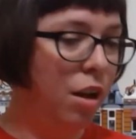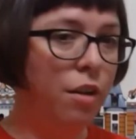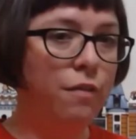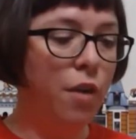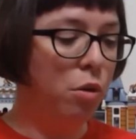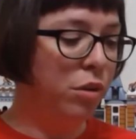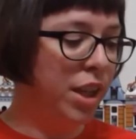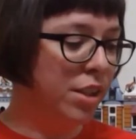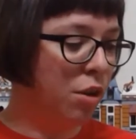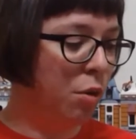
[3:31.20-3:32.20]
Fold this
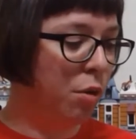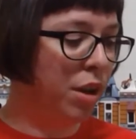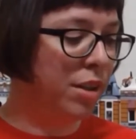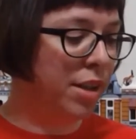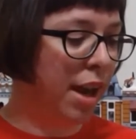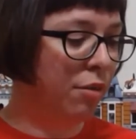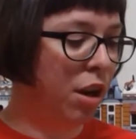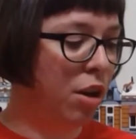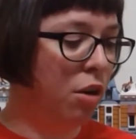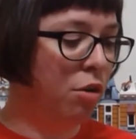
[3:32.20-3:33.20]
corner down a
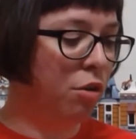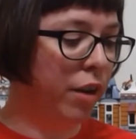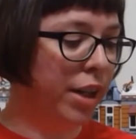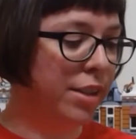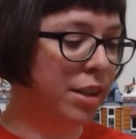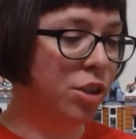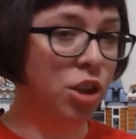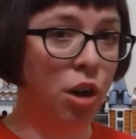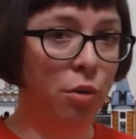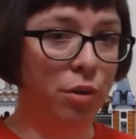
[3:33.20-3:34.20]
long crease shown.